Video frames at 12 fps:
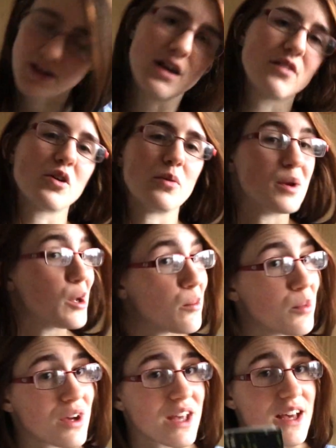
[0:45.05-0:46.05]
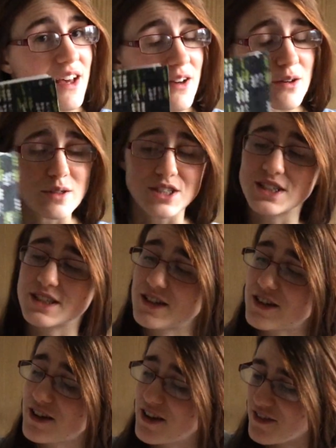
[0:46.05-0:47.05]
I've got my notebook here, which is
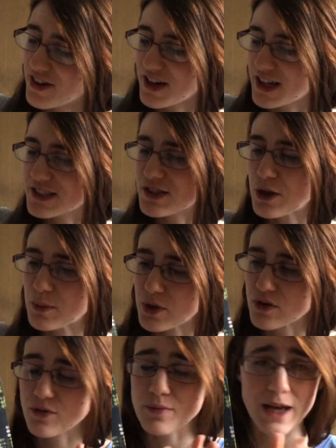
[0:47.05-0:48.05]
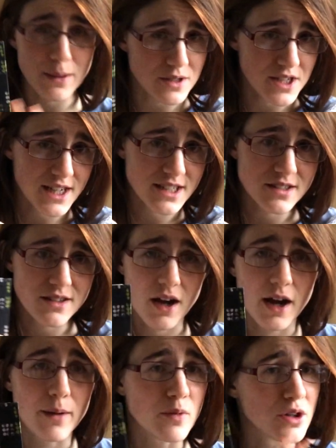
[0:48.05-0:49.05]
a very nice notebook from Paperchase.
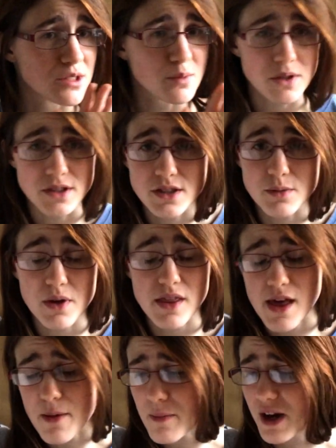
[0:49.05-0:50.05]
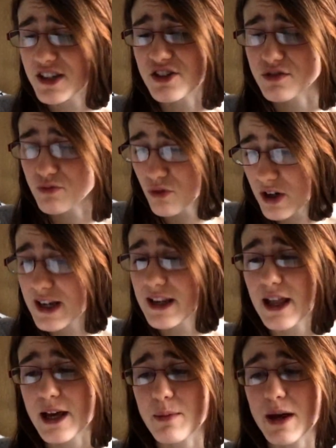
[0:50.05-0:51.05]
I'm not sponsored by them, I just really
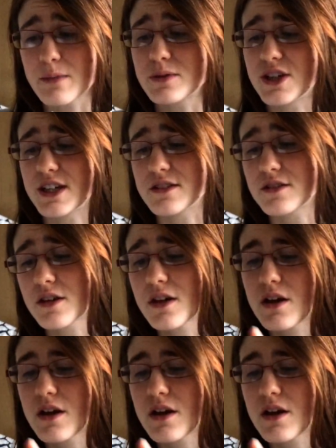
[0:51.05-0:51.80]
like Paperchase.